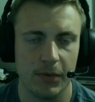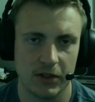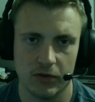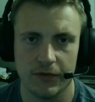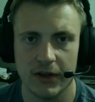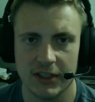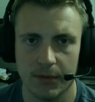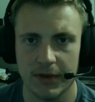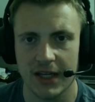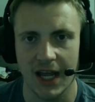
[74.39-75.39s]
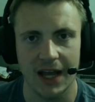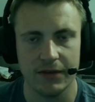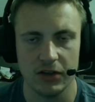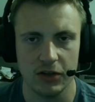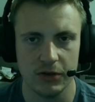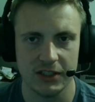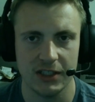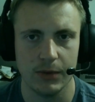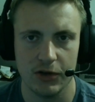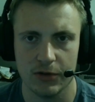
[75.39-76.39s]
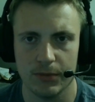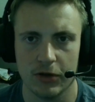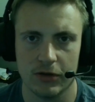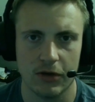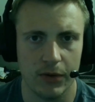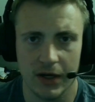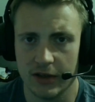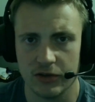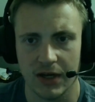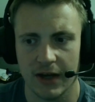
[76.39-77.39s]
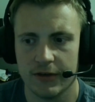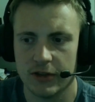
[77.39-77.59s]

but it's a really fun template to have and good to see what you can build going into the draft.